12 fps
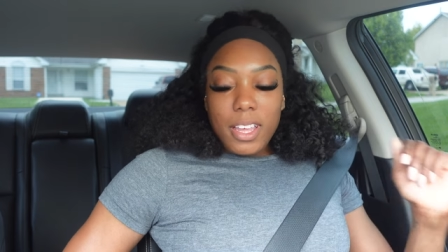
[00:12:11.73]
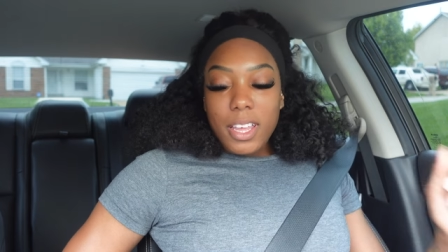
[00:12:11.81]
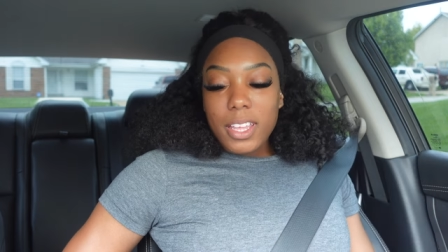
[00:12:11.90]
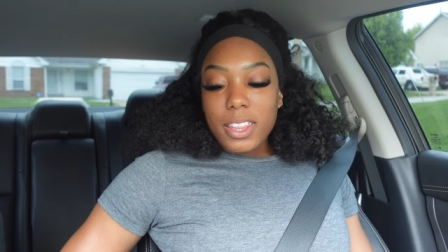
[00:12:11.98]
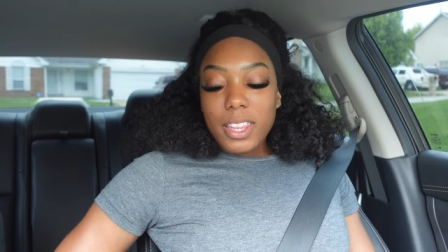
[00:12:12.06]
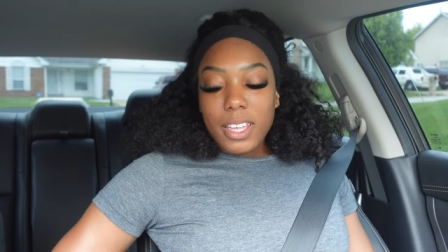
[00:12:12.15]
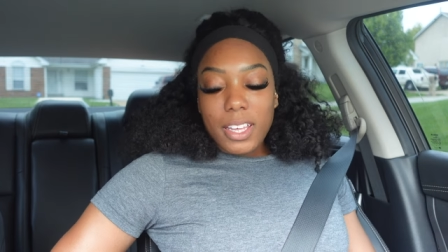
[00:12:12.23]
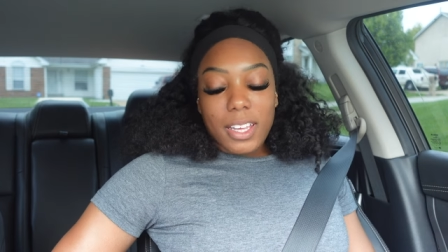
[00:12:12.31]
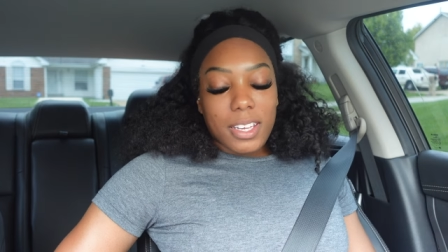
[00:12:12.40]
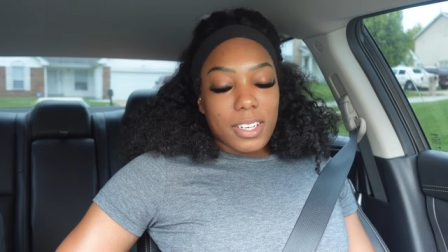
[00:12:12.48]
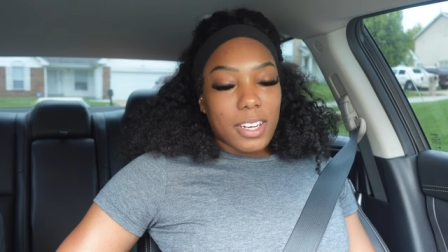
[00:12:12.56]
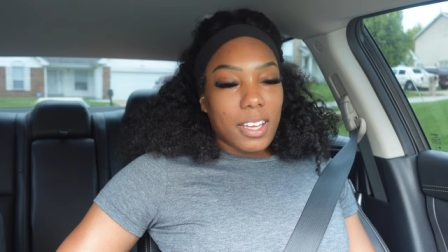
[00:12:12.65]
And
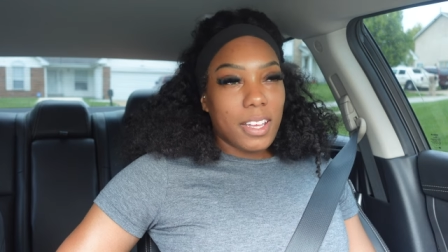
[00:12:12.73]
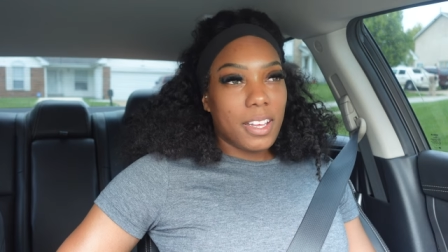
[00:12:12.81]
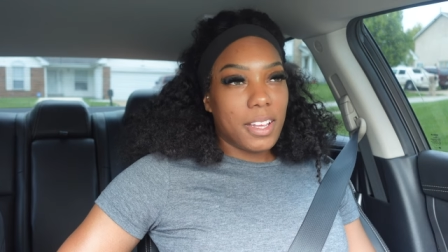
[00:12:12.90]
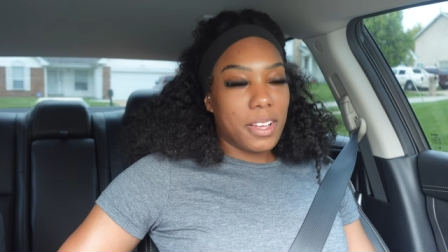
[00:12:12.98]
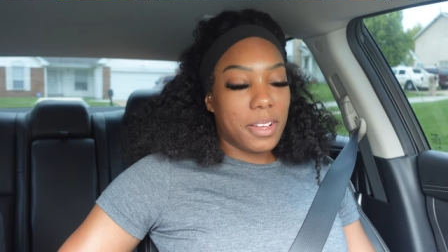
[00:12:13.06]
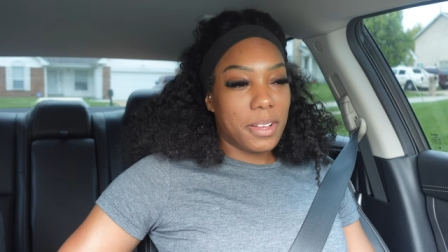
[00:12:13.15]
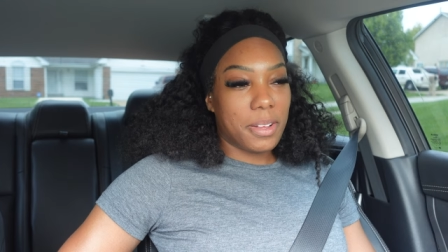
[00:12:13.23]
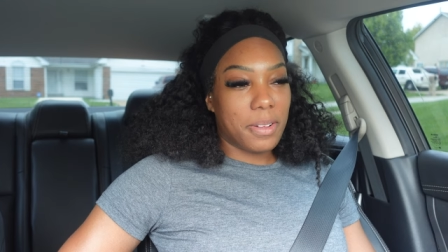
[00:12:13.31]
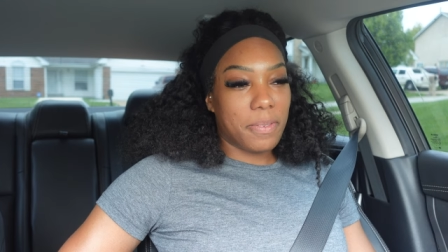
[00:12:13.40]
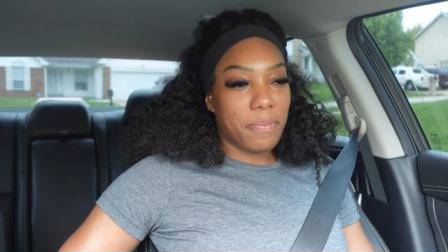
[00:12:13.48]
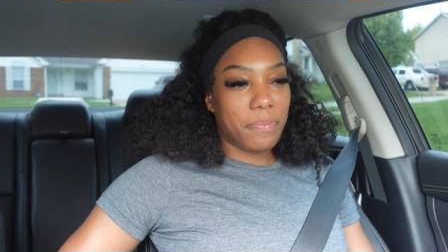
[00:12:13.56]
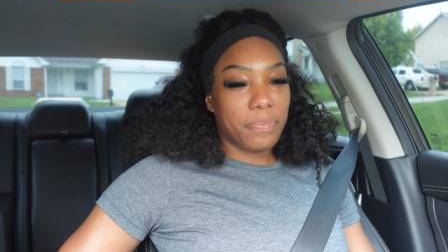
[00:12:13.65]
then
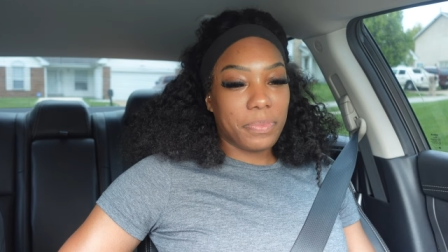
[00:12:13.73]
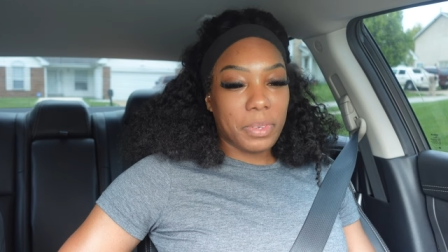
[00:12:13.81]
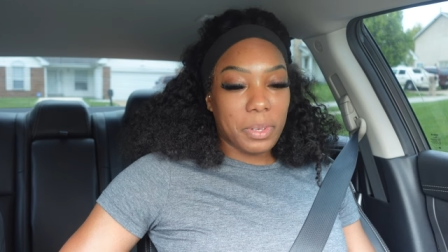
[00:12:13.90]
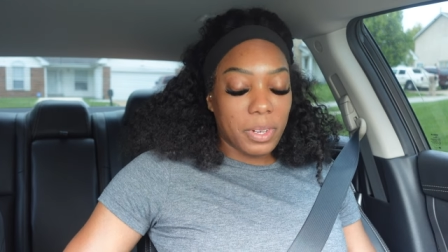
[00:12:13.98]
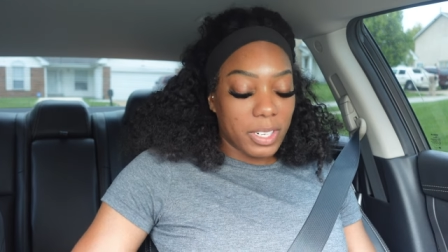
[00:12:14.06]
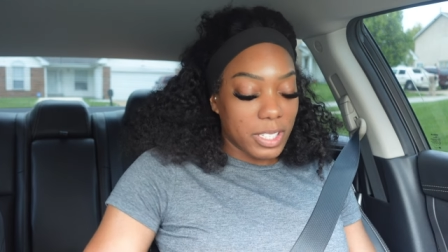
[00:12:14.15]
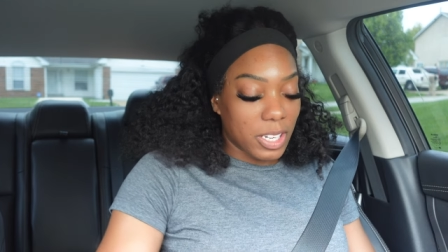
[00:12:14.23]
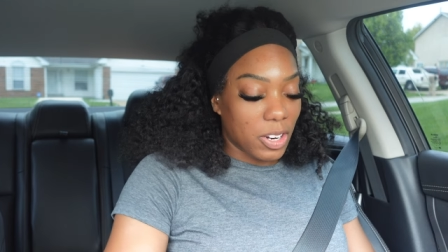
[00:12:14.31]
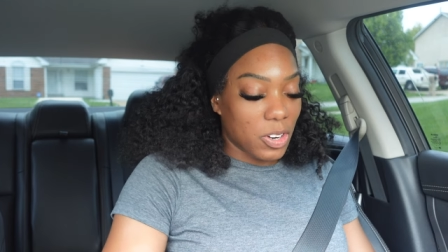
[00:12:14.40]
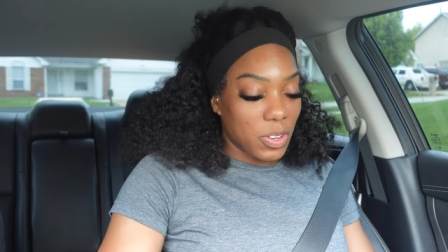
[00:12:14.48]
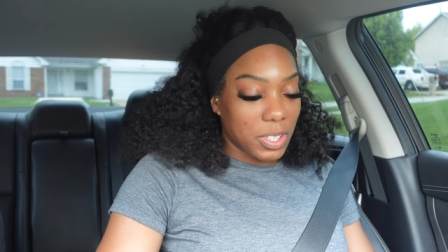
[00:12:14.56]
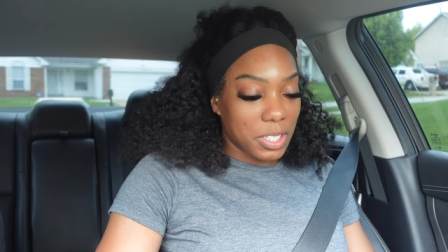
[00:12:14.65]
I'm going to
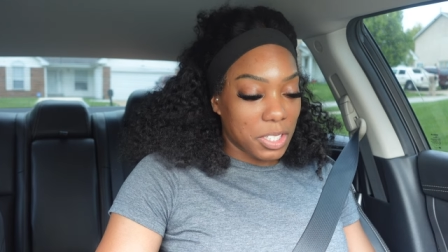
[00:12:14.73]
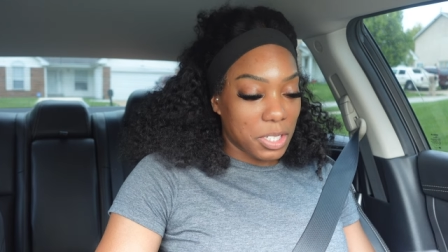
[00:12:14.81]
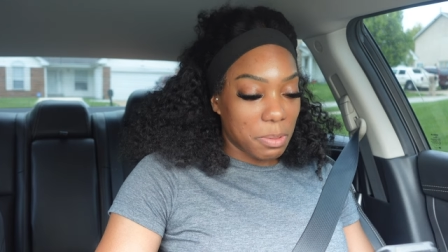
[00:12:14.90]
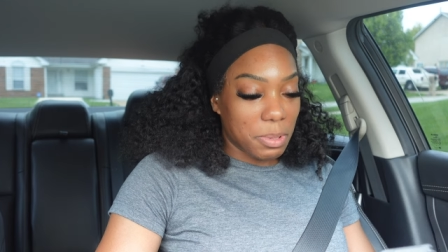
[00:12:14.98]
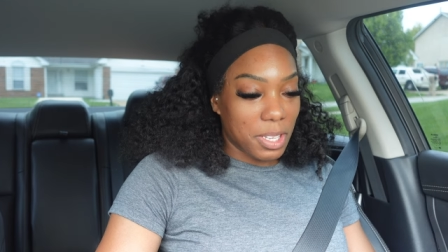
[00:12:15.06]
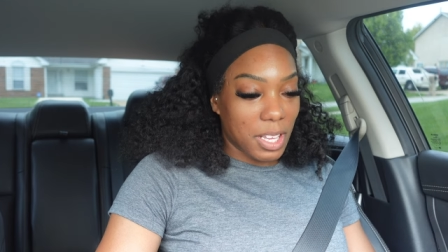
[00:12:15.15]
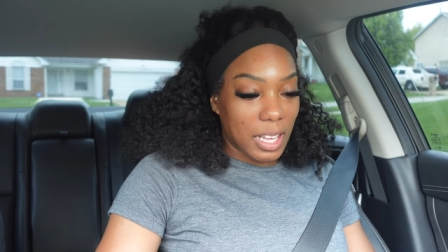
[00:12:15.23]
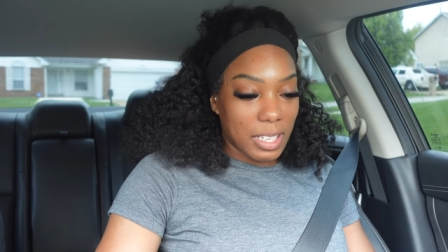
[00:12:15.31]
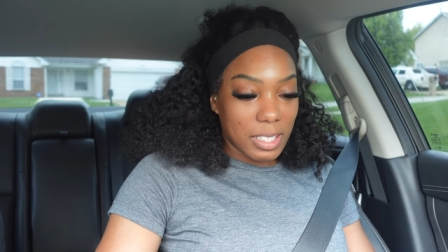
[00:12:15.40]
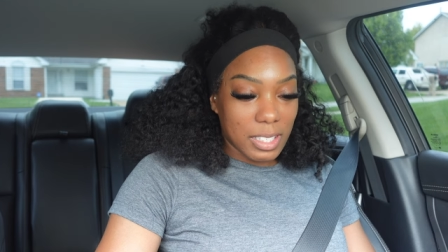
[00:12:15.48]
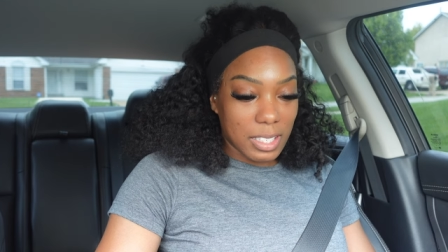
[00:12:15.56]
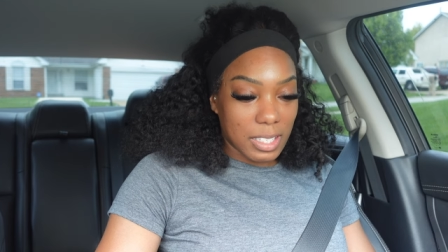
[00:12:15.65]
turn on the
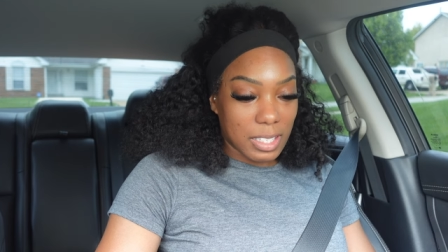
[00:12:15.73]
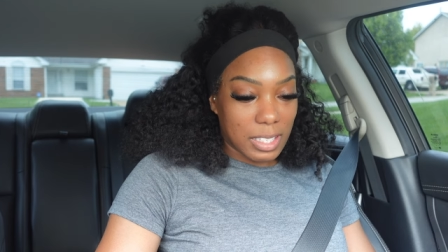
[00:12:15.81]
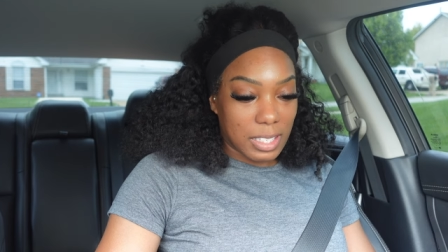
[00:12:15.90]
GPS.